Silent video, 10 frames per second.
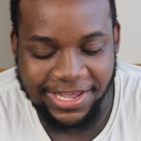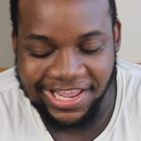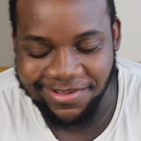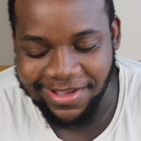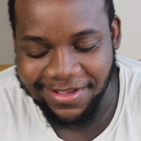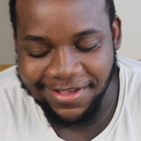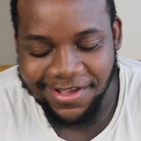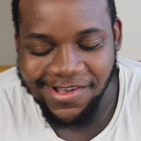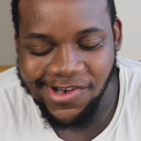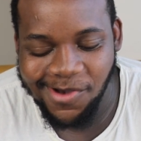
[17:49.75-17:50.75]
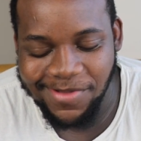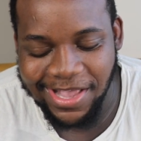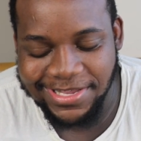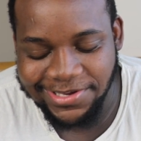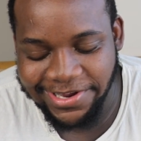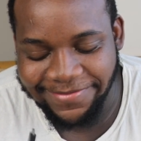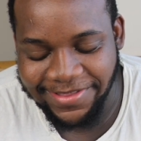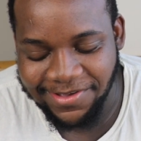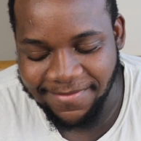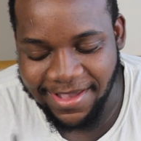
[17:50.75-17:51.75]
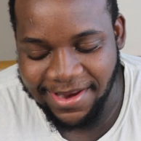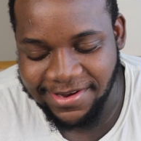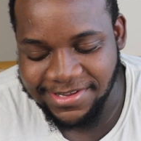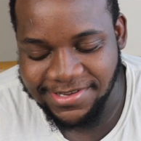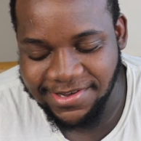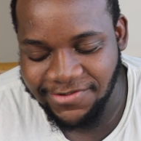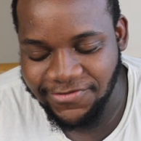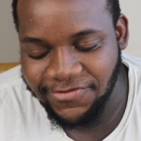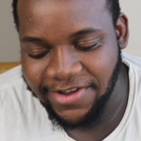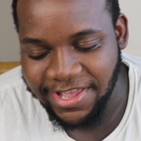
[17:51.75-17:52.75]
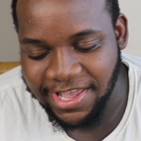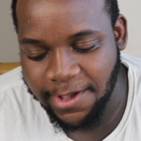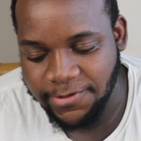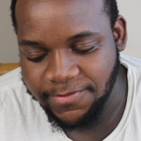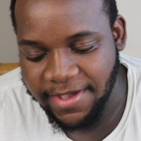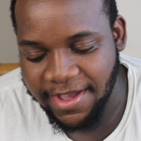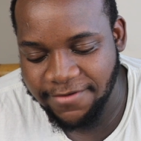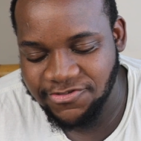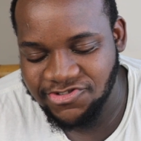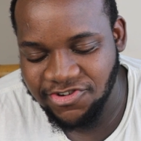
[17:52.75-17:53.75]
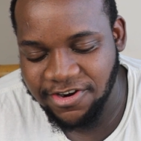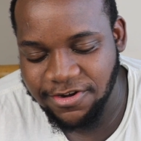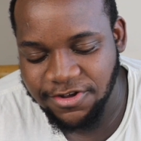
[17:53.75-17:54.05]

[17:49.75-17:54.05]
Anyway, hope you guys enjoyed this video, man. This is all for fun and games, man, for sure.